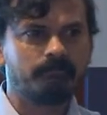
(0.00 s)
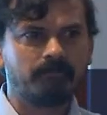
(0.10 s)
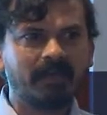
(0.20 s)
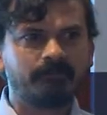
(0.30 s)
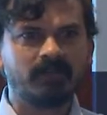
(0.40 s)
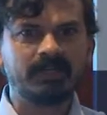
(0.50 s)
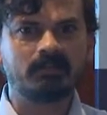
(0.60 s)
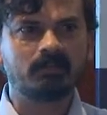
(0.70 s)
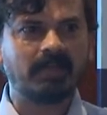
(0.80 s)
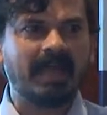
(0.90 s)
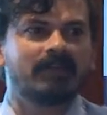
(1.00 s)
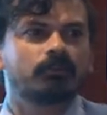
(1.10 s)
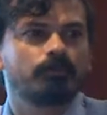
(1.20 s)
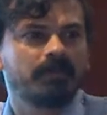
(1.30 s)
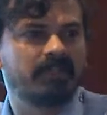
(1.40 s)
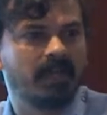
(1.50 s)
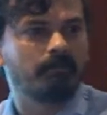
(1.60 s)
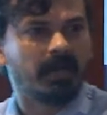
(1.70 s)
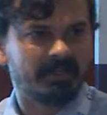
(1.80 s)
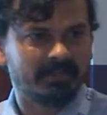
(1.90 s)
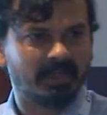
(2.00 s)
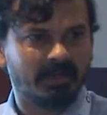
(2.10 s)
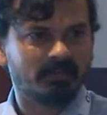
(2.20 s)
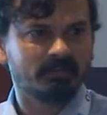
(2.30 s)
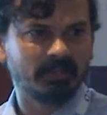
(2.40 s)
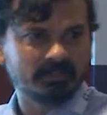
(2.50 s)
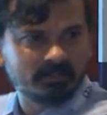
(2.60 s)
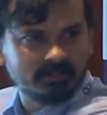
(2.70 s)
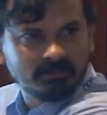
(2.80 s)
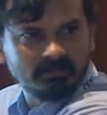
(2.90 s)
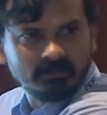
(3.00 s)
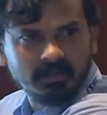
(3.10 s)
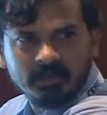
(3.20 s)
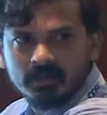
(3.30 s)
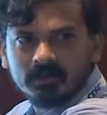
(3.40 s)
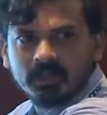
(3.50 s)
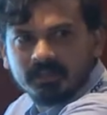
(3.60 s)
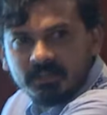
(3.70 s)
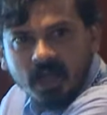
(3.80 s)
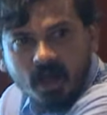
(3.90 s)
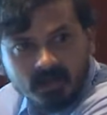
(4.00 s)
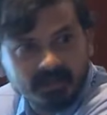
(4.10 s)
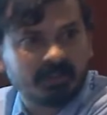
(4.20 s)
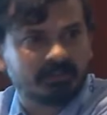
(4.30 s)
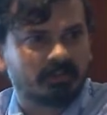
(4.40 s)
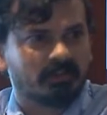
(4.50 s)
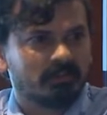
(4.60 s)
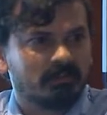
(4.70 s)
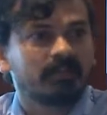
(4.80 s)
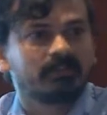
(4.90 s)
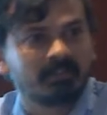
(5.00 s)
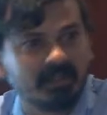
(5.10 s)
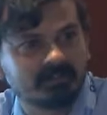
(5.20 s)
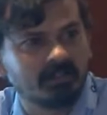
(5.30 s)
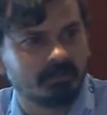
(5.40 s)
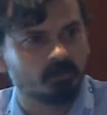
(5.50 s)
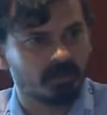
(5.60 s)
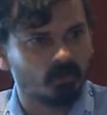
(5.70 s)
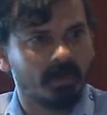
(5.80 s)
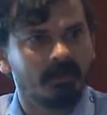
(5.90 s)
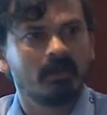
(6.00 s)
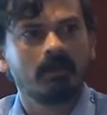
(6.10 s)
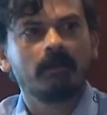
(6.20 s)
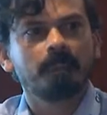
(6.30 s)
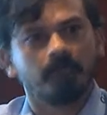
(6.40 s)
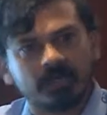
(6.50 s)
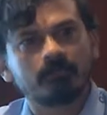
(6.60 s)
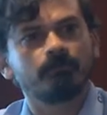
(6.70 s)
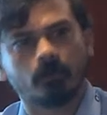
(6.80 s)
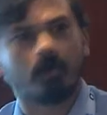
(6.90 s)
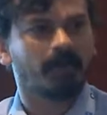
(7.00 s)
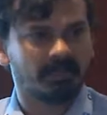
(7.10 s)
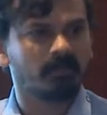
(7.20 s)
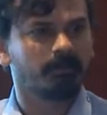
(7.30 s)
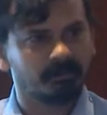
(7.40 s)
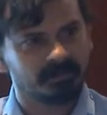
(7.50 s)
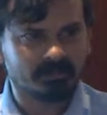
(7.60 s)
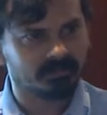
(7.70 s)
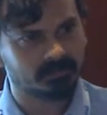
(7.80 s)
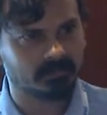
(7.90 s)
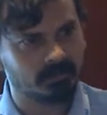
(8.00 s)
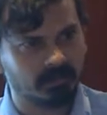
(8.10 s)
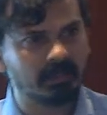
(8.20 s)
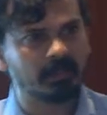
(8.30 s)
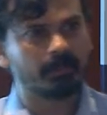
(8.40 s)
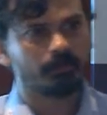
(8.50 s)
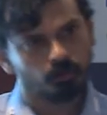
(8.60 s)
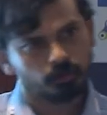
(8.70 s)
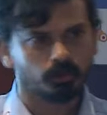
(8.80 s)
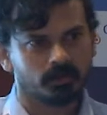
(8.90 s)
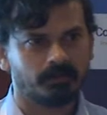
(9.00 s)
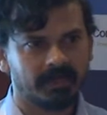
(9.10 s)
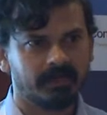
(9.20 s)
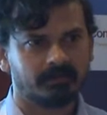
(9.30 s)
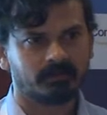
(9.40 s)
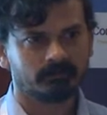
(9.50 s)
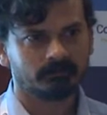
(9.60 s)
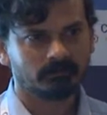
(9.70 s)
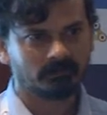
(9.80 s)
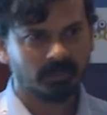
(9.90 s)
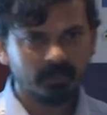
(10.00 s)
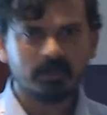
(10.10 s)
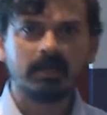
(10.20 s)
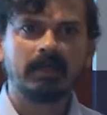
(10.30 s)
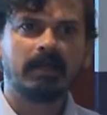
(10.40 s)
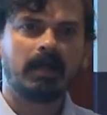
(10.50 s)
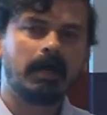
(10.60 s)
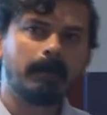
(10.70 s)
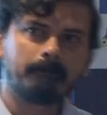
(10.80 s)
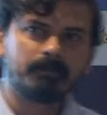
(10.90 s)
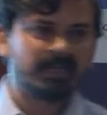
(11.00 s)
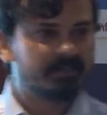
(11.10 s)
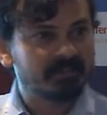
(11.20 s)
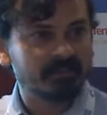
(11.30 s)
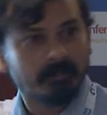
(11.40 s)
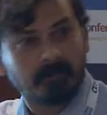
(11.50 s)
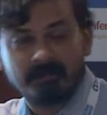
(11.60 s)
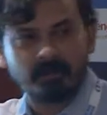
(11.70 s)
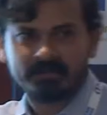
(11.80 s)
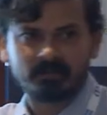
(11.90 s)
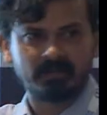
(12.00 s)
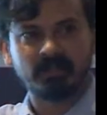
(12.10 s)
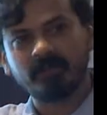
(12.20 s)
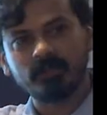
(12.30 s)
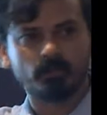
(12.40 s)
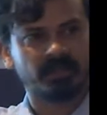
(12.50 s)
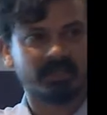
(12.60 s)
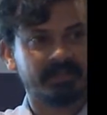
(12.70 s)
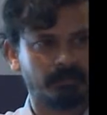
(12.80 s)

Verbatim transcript: Backfilling has to be there by design. There is uh, nothing in the architecture that says that you require, but for all practical purposes, uh, you should build it, right? Um, it is in the pipeline, in the way you design